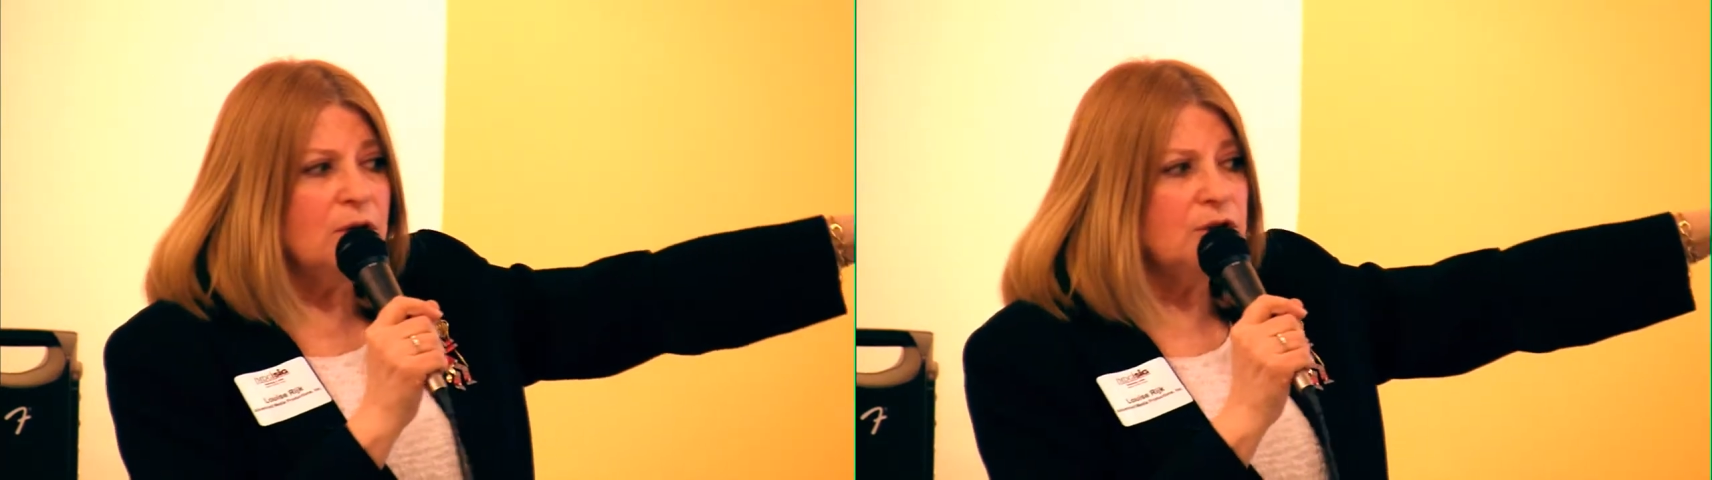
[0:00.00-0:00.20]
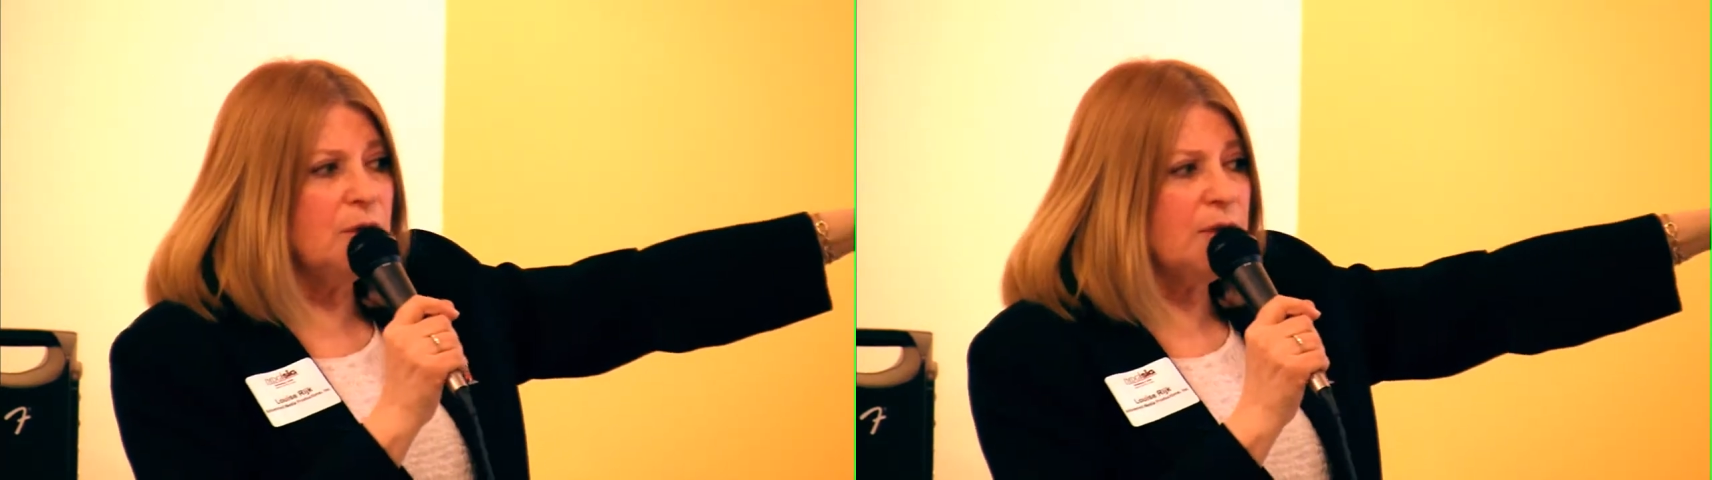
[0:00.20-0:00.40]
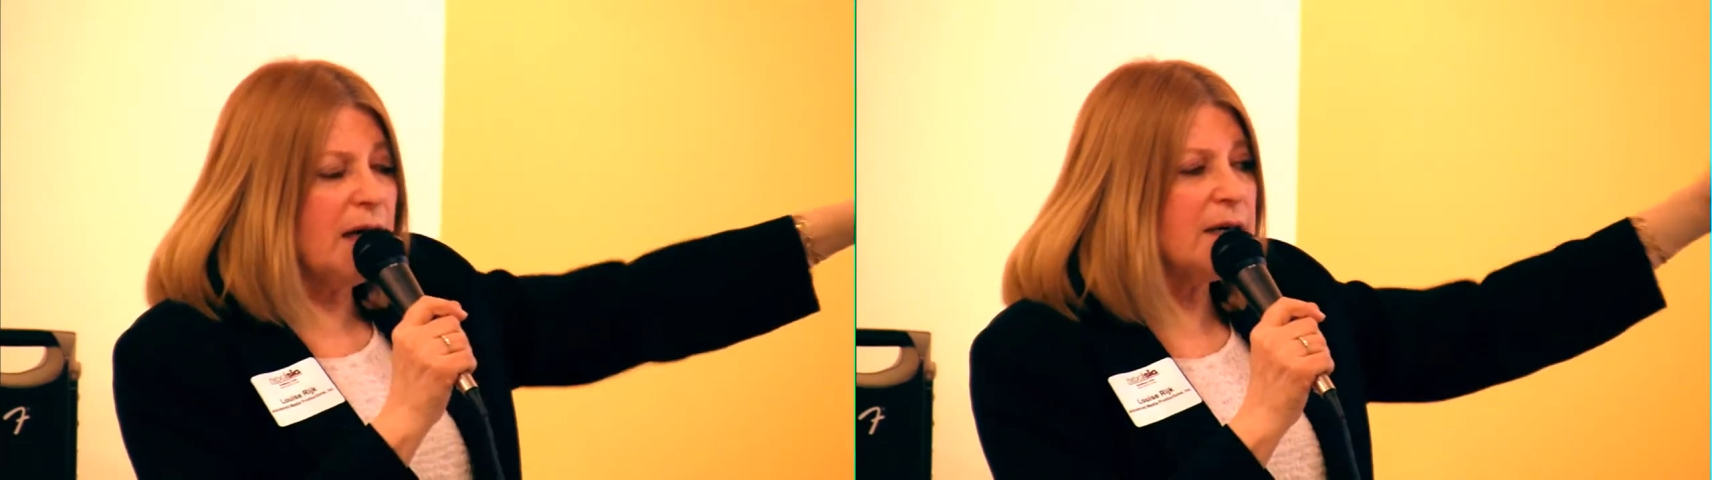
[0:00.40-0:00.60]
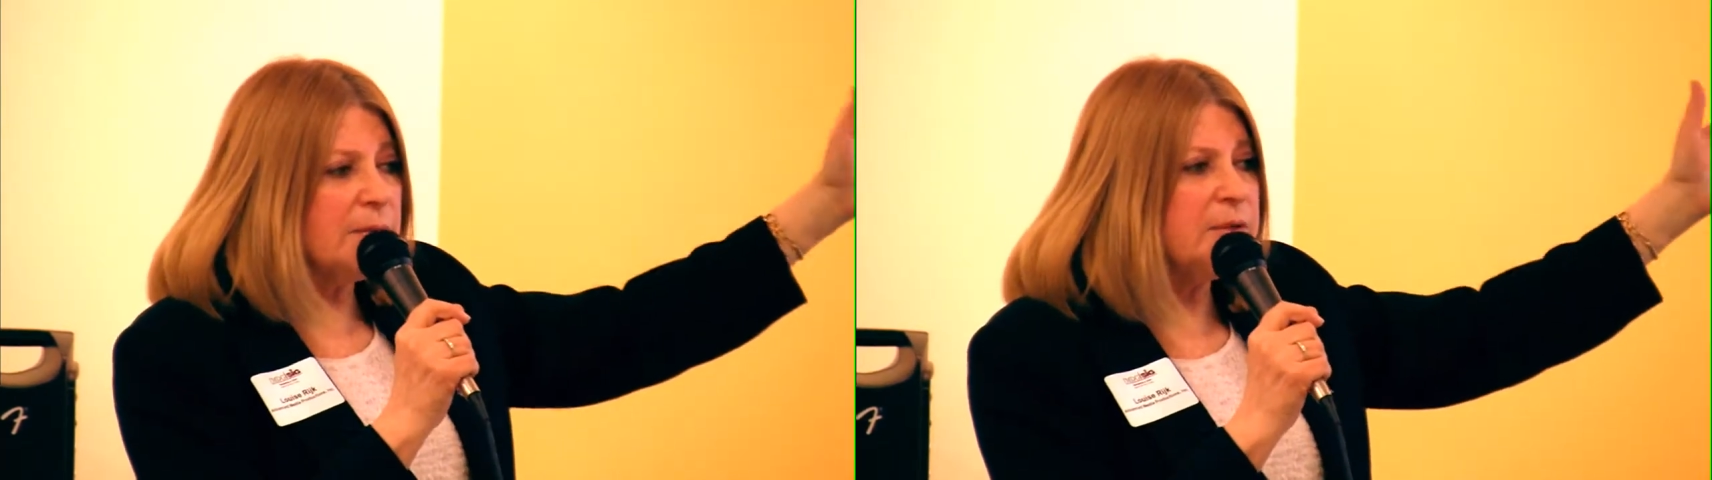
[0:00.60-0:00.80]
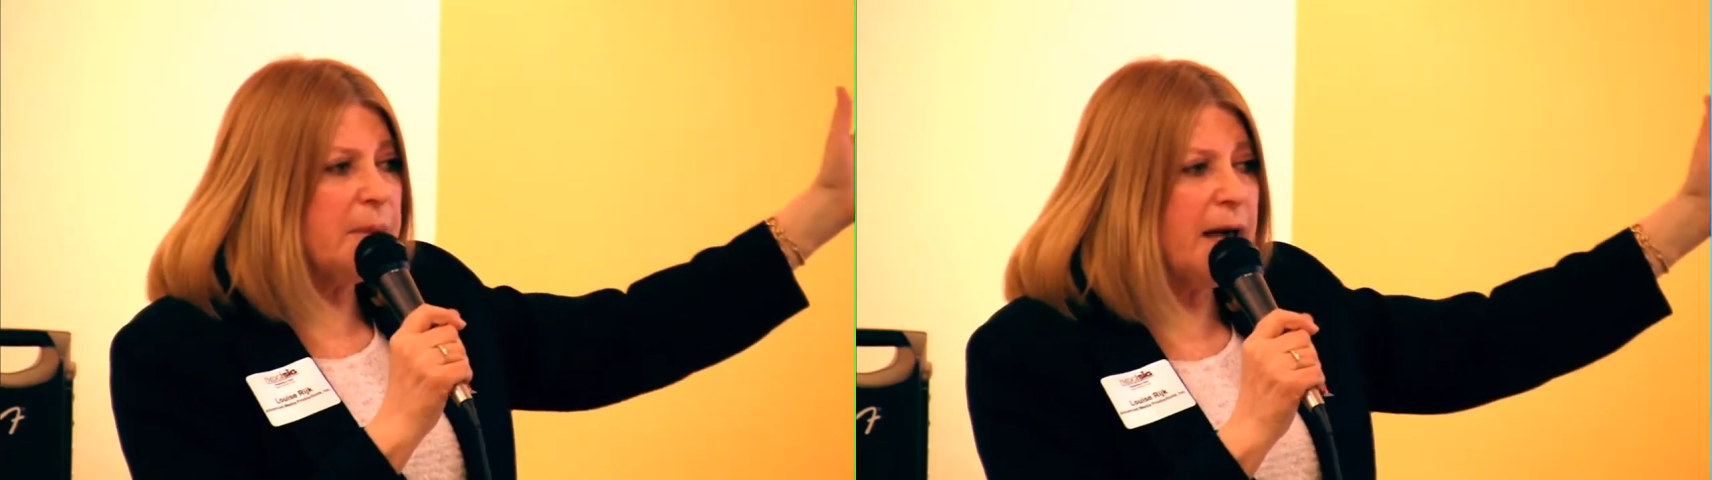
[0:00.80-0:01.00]
So that
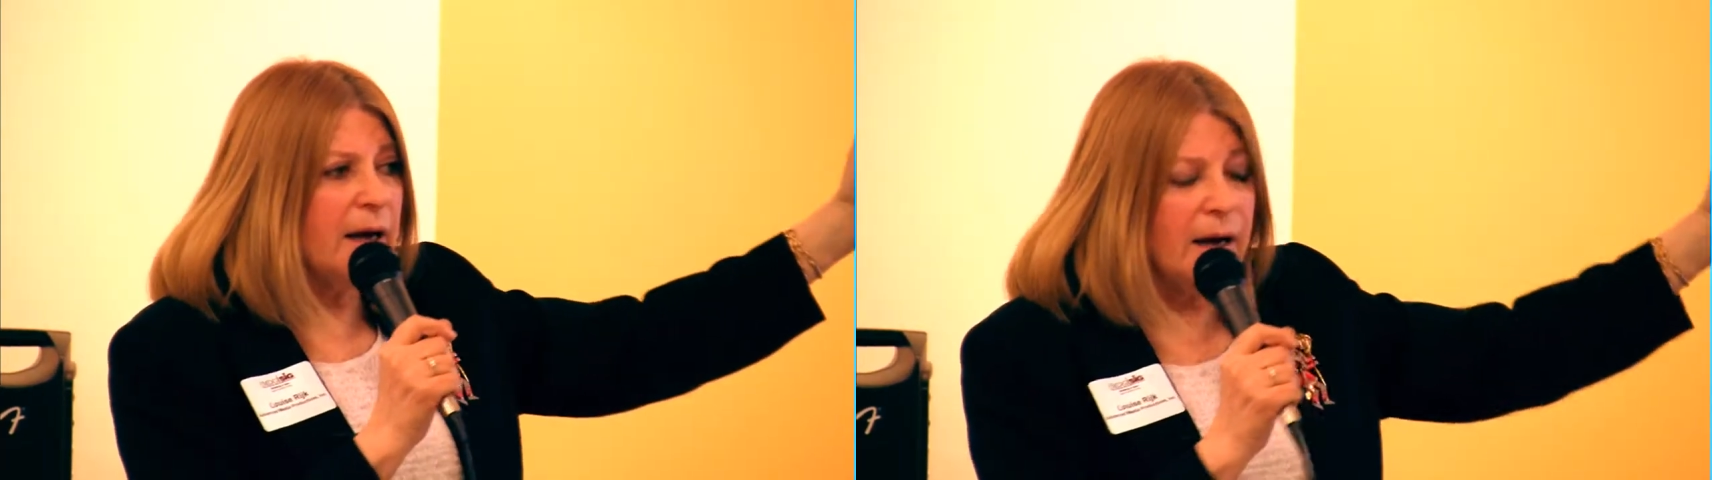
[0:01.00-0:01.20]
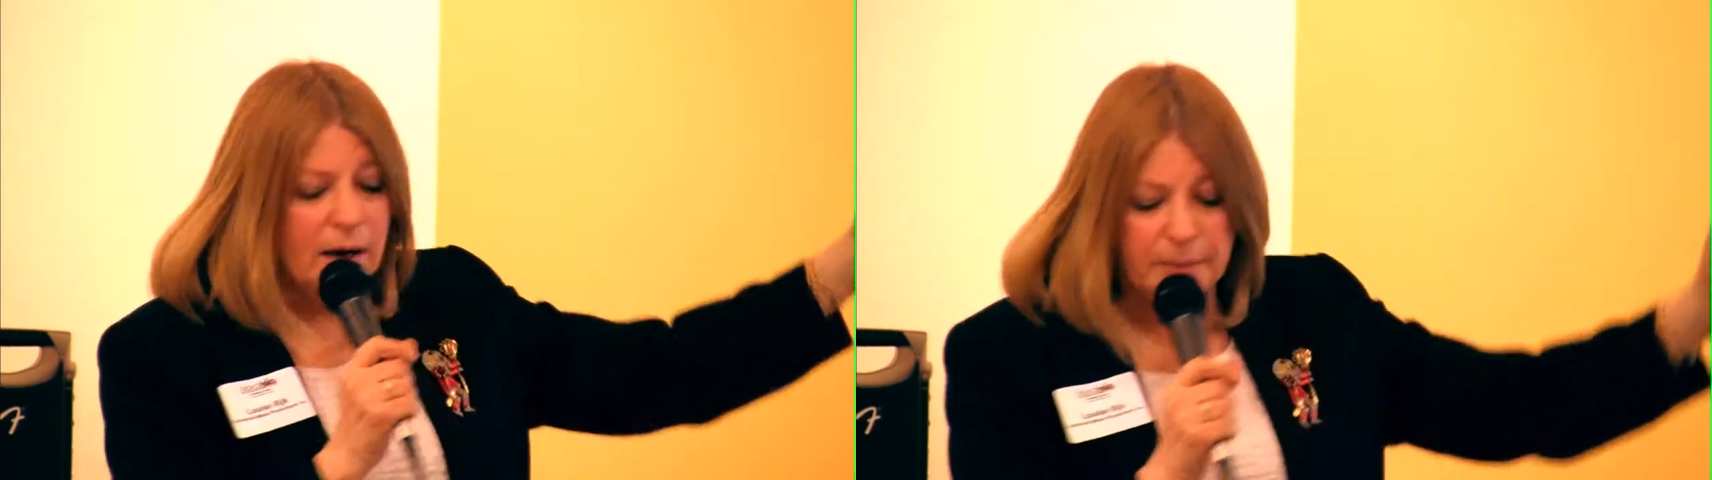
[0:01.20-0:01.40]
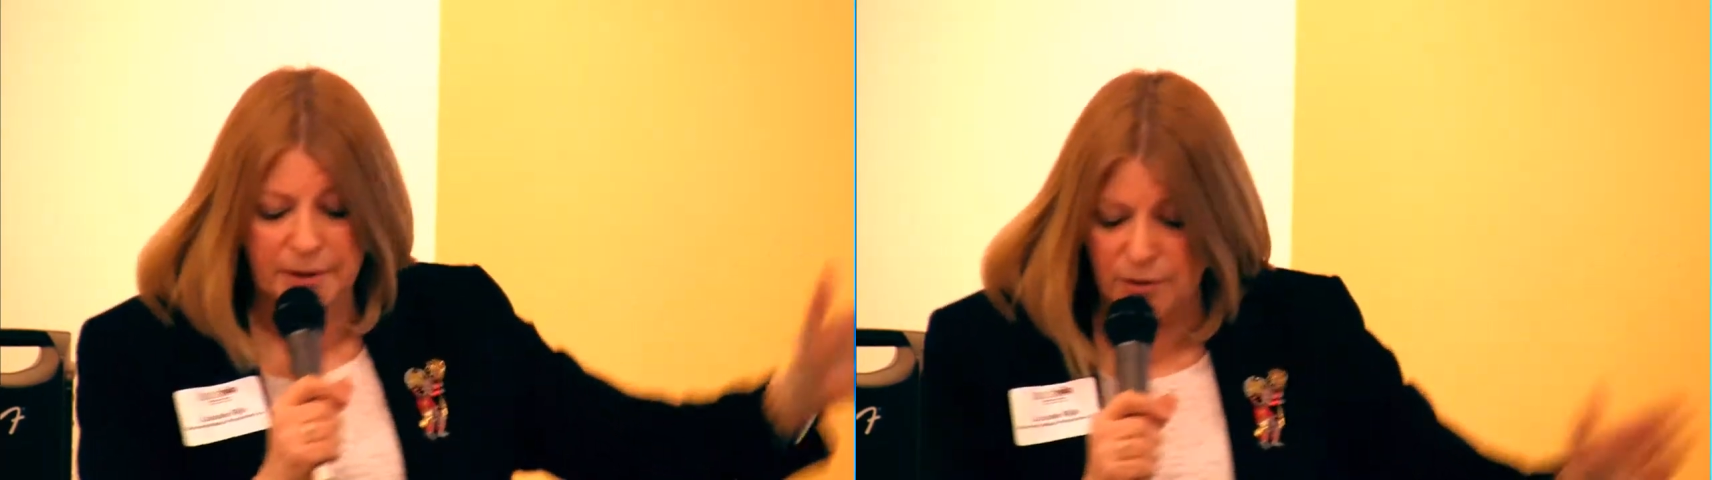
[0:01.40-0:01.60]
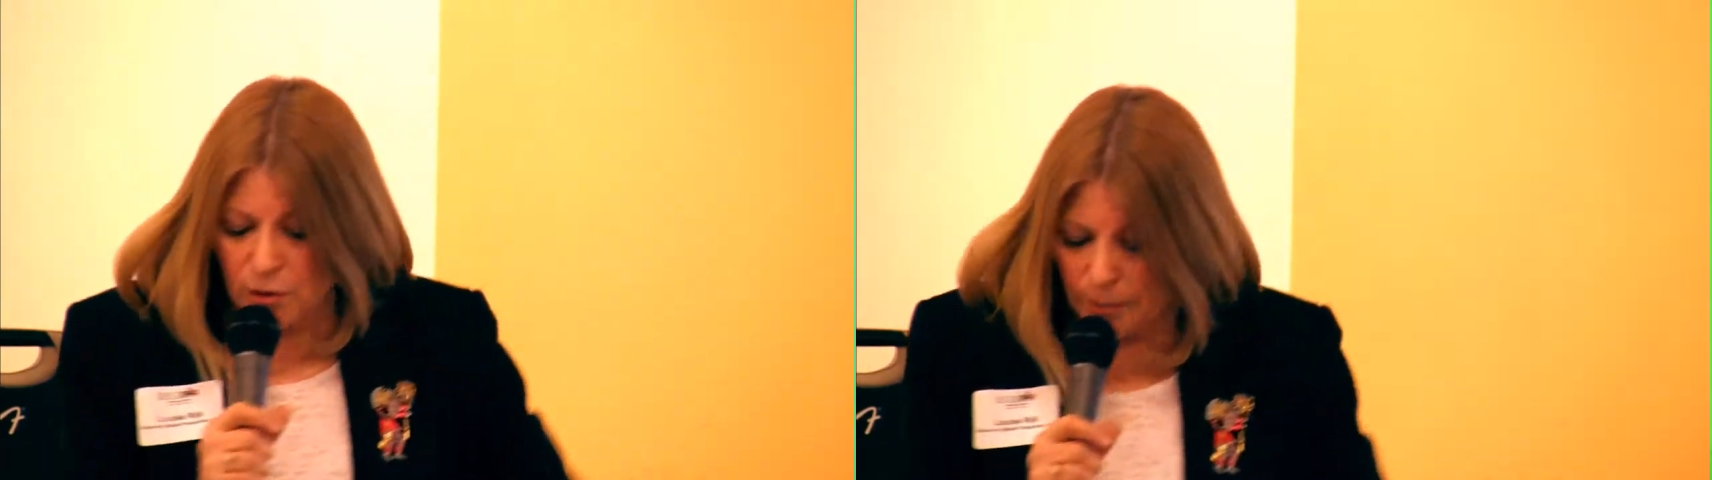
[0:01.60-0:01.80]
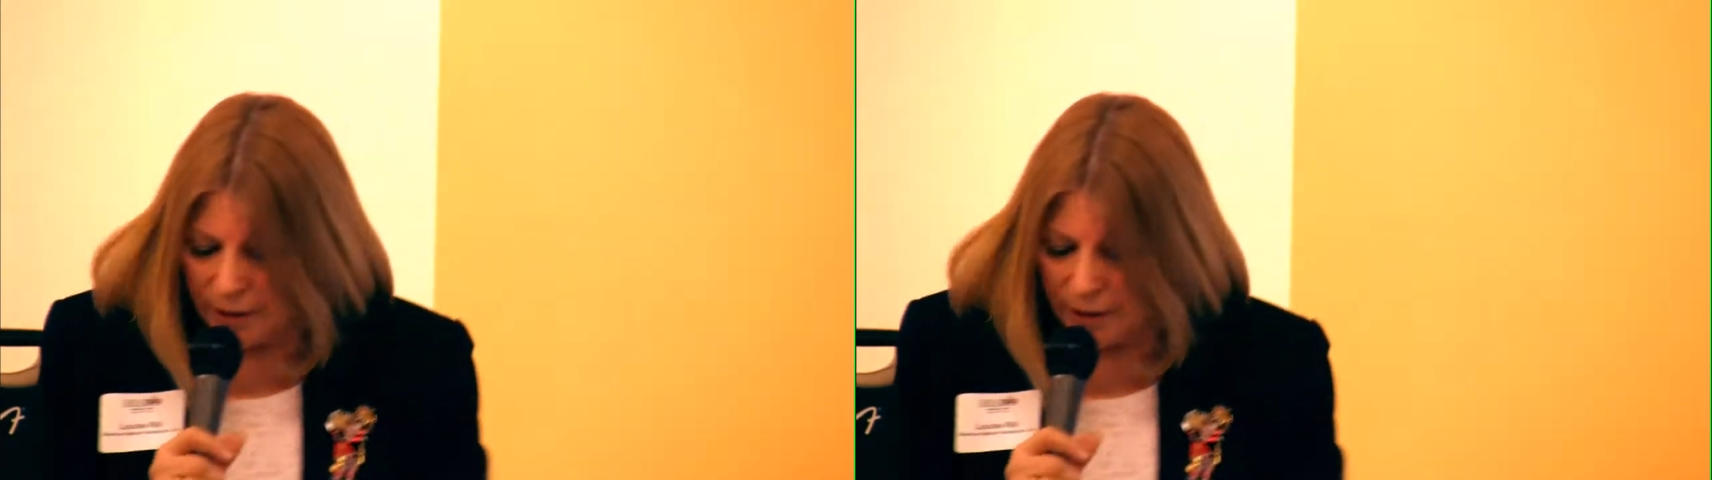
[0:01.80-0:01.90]
comes back up on the home